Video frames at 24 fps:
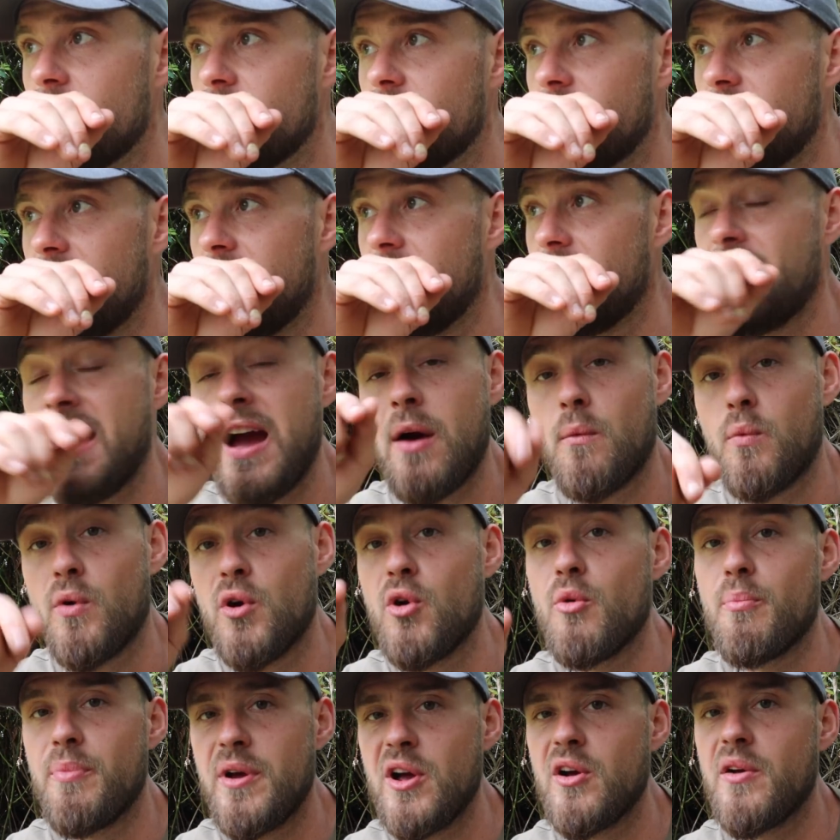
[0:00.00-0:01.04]
that
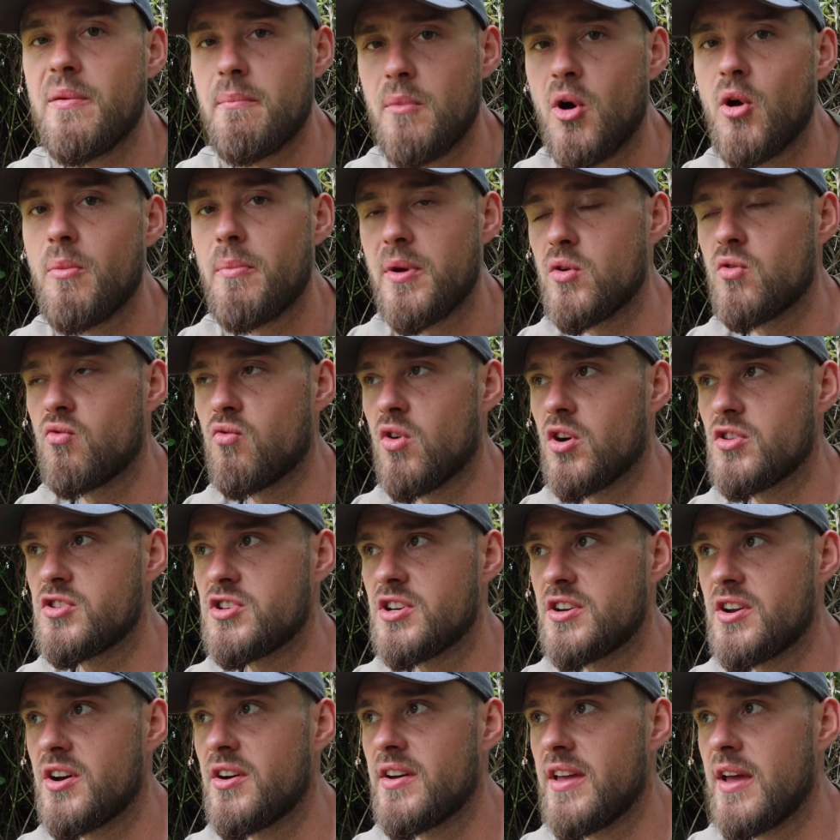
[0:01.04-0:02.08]
will be my middle rod
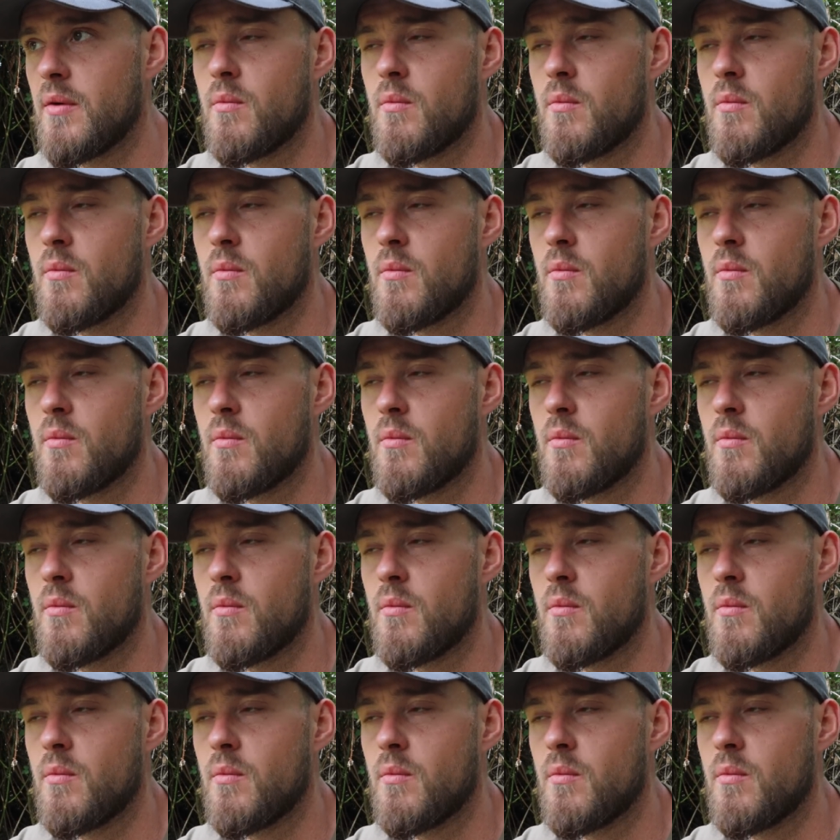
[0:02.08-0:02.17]
tonight.